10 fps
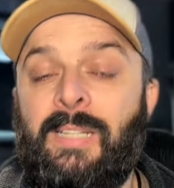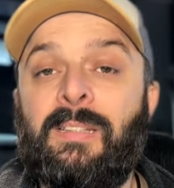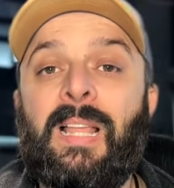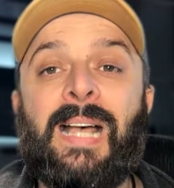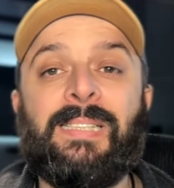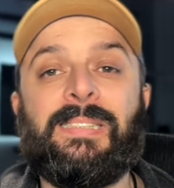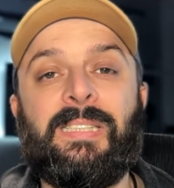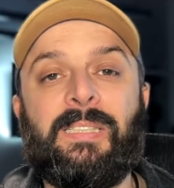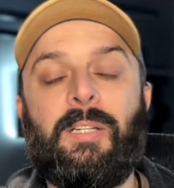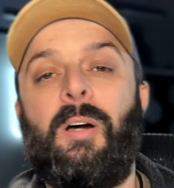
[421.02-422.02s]
And
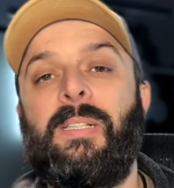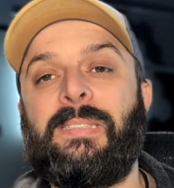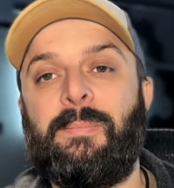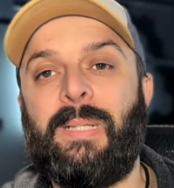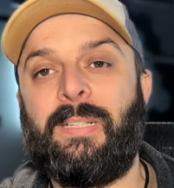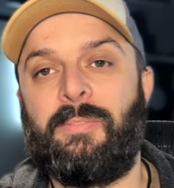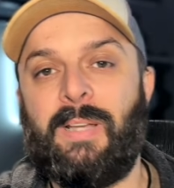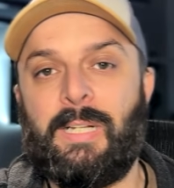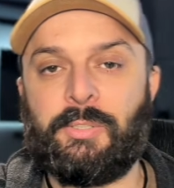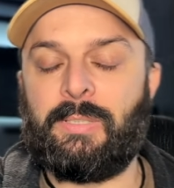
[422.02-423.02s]
lastly, cost and
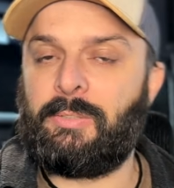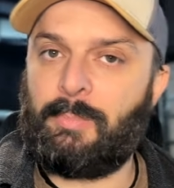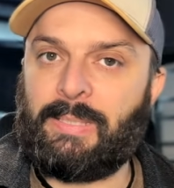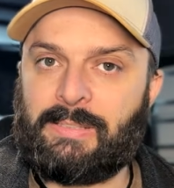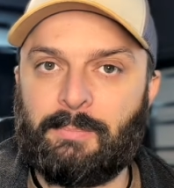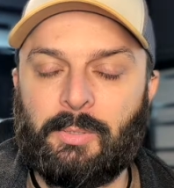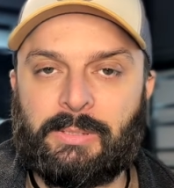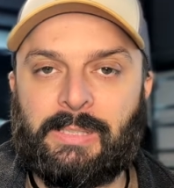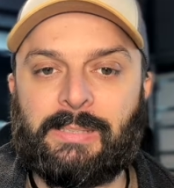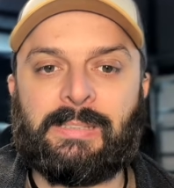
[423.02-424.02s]
manufacturing. This one makes the
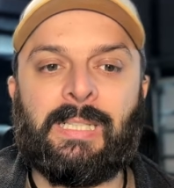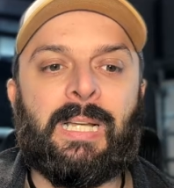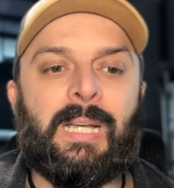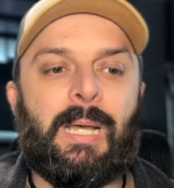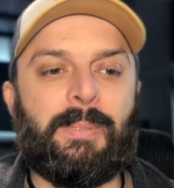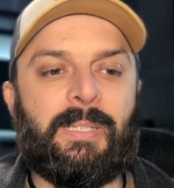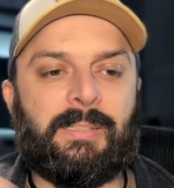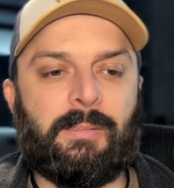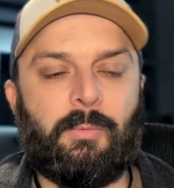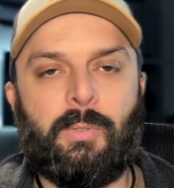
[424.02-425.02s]
most sense
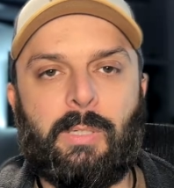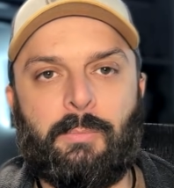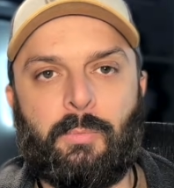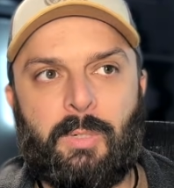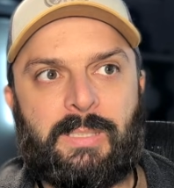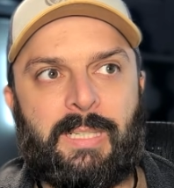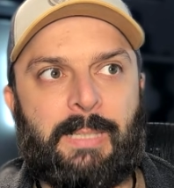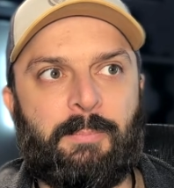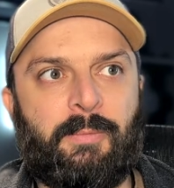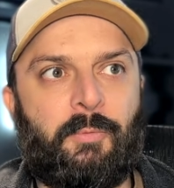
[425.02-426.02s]
because it, wor it worked
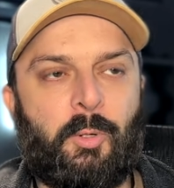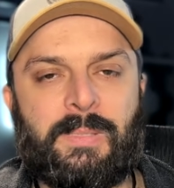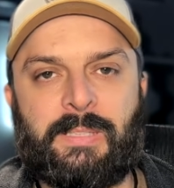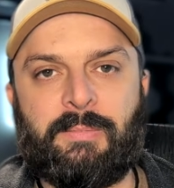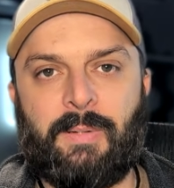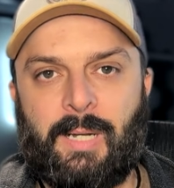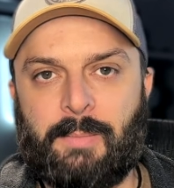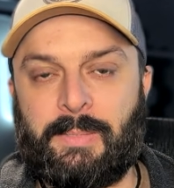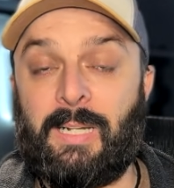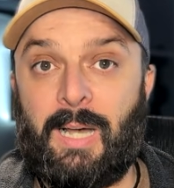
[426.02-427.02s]
in a performance
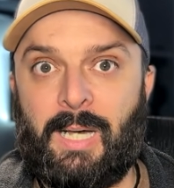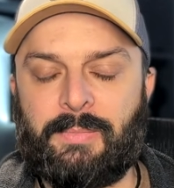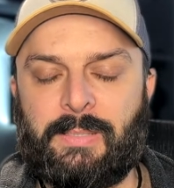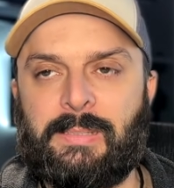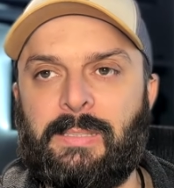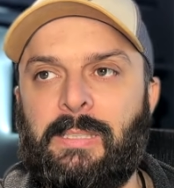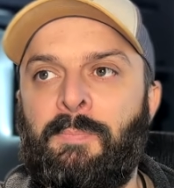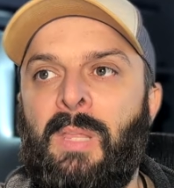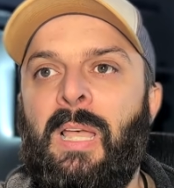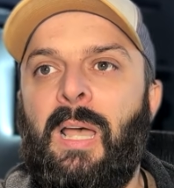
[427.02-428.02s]
environment,
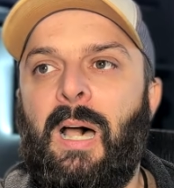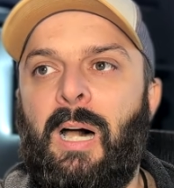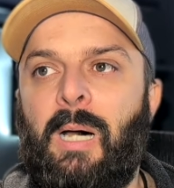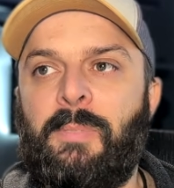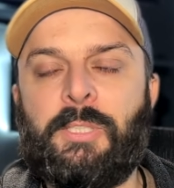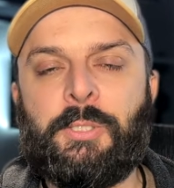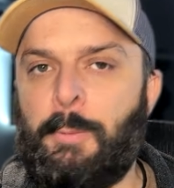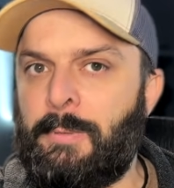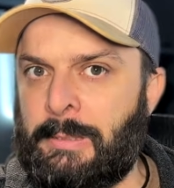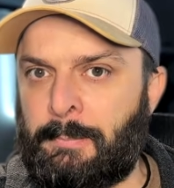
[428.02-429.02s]
obviously. Um,
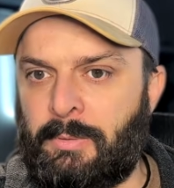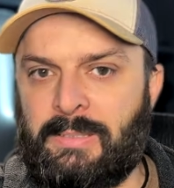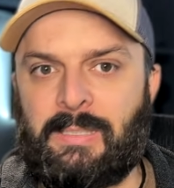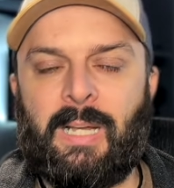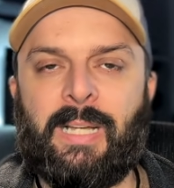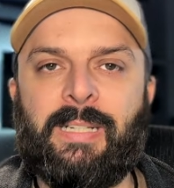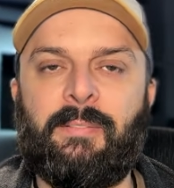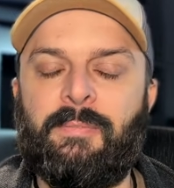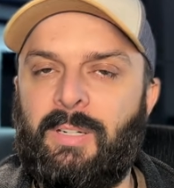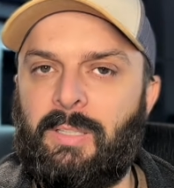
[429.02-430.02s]
super simple
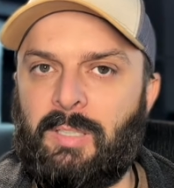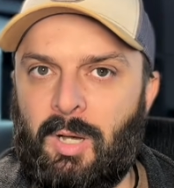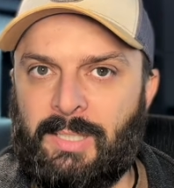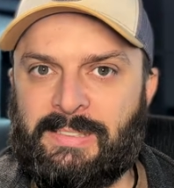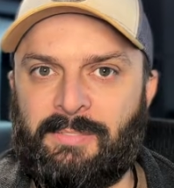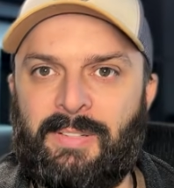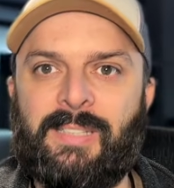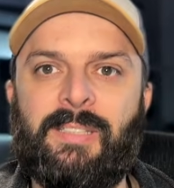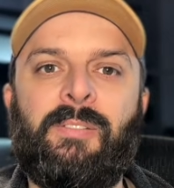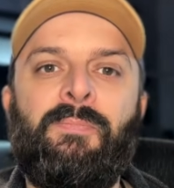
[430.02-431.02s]
design, very cost
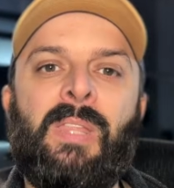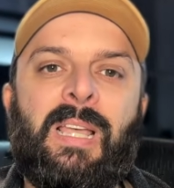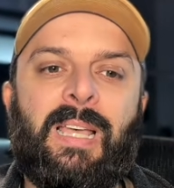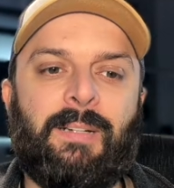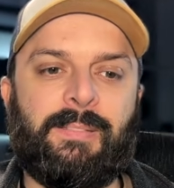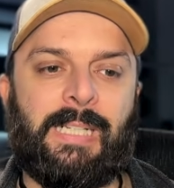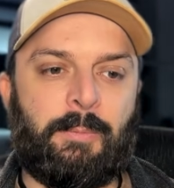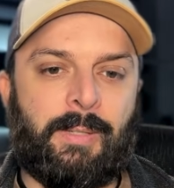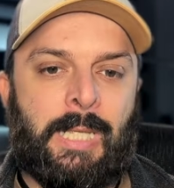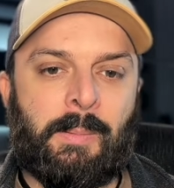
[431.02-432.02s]
effective, and was
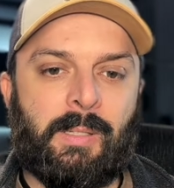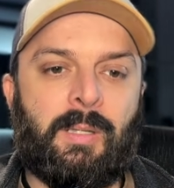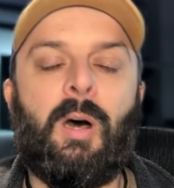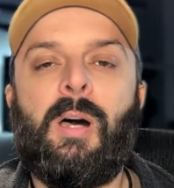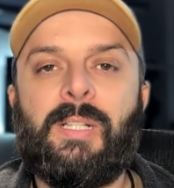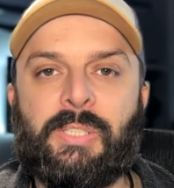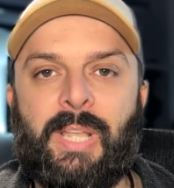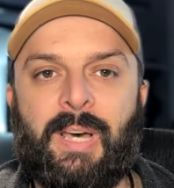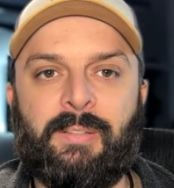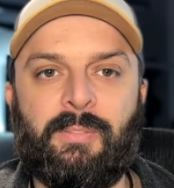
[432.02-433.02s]
able to keep the
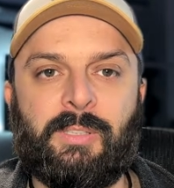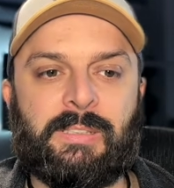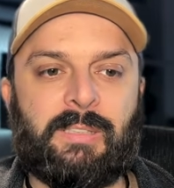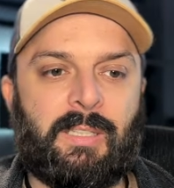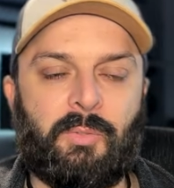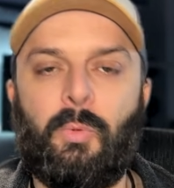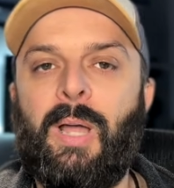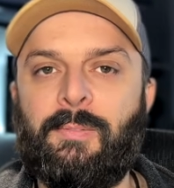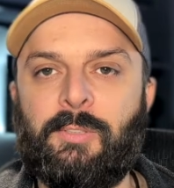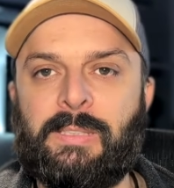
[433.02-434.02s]
cost down versus other
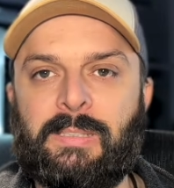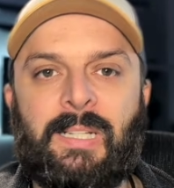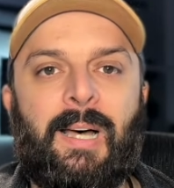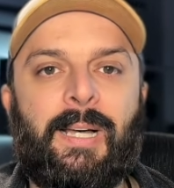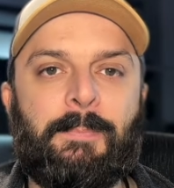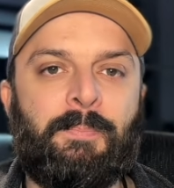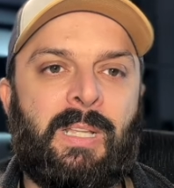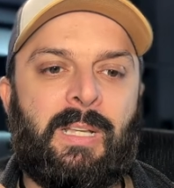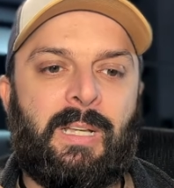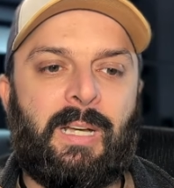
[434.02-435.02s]
rivals at the time,
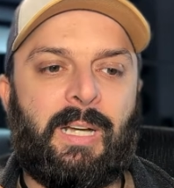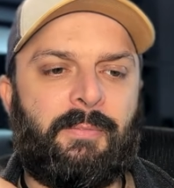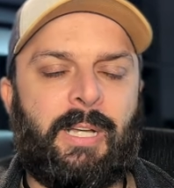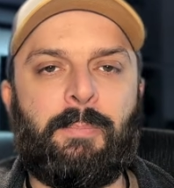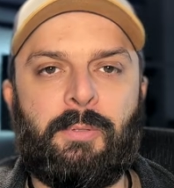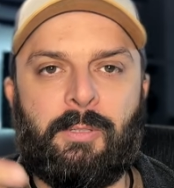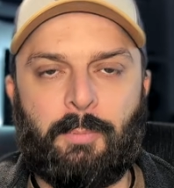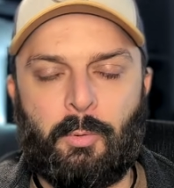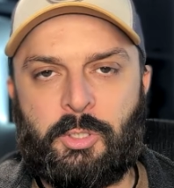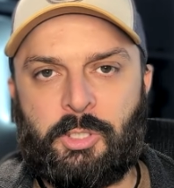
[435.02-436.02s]
uh,
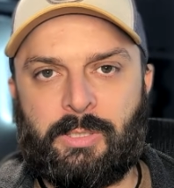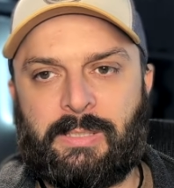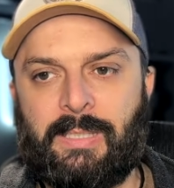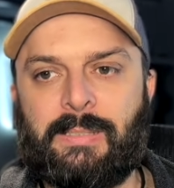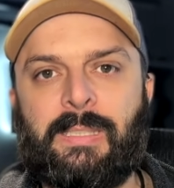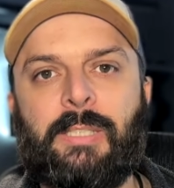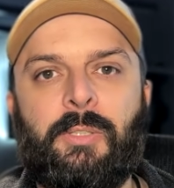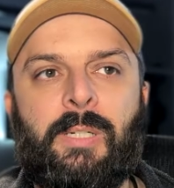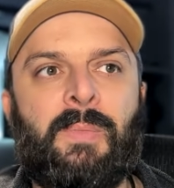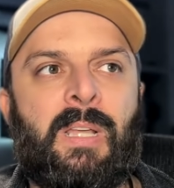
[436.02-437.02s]
Viper, Porsches,
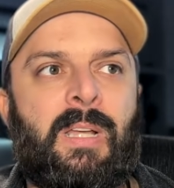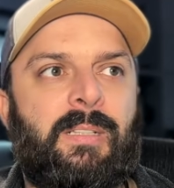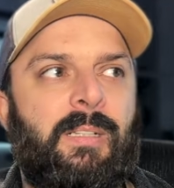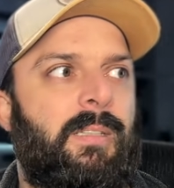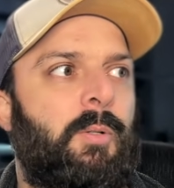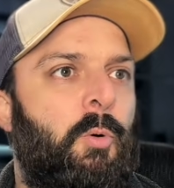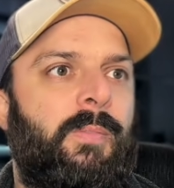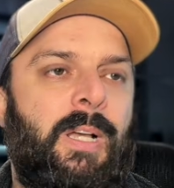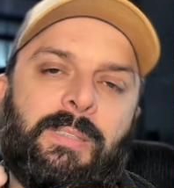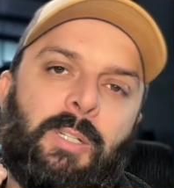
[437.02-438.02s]
etc. The, the,
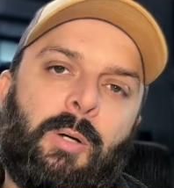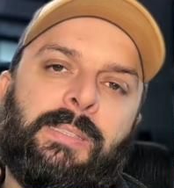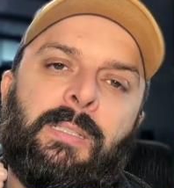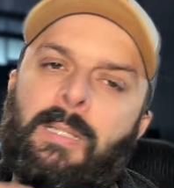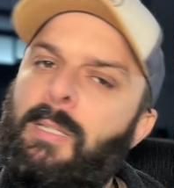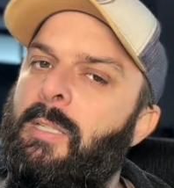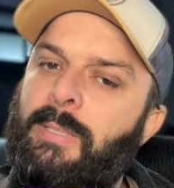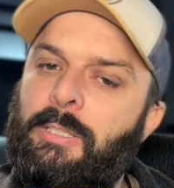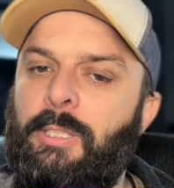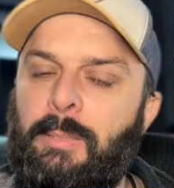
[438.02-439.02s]
Corvette was always a
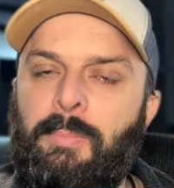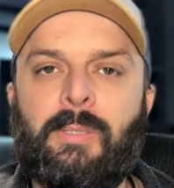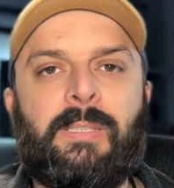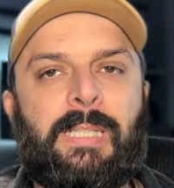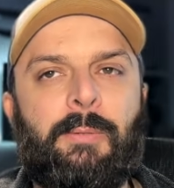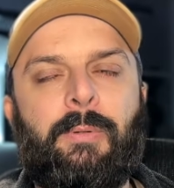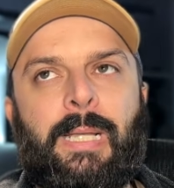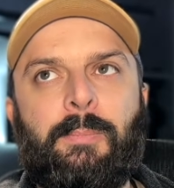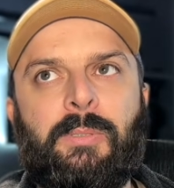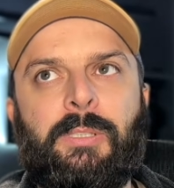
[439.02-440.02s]
little bit cheaper because they
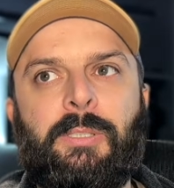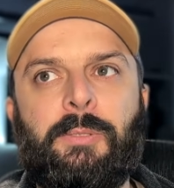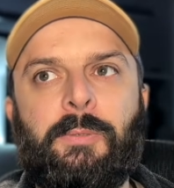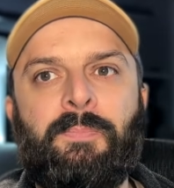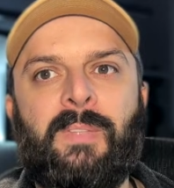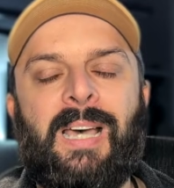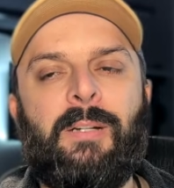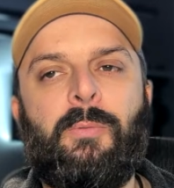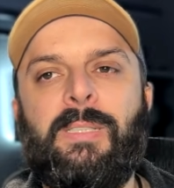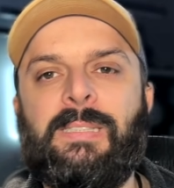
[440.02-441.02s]
were able to,
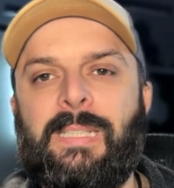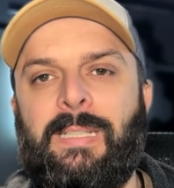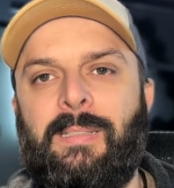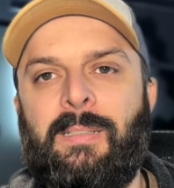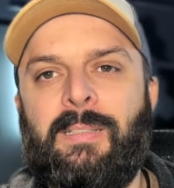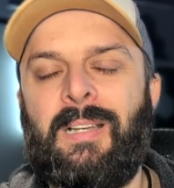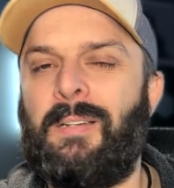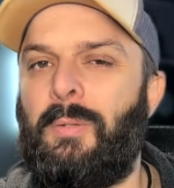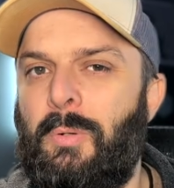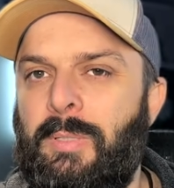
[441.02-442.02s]
I don't want to say
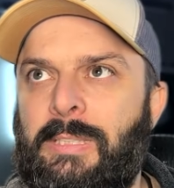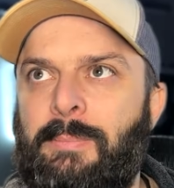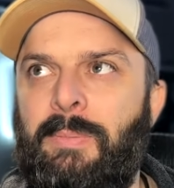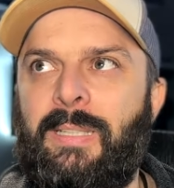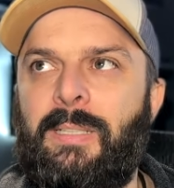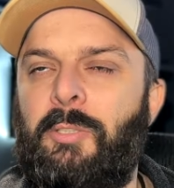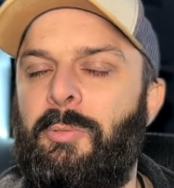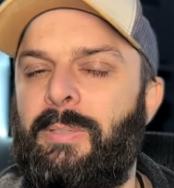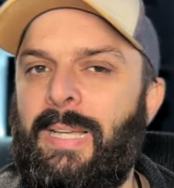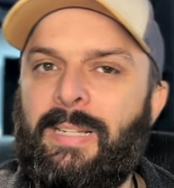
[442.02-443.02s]
cut corners, but get
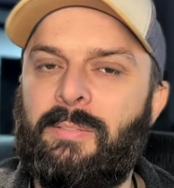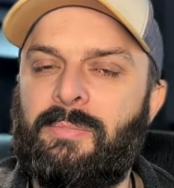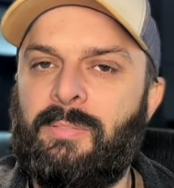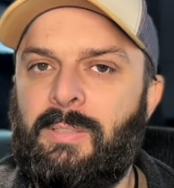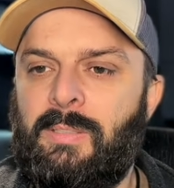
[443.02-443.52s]
creative.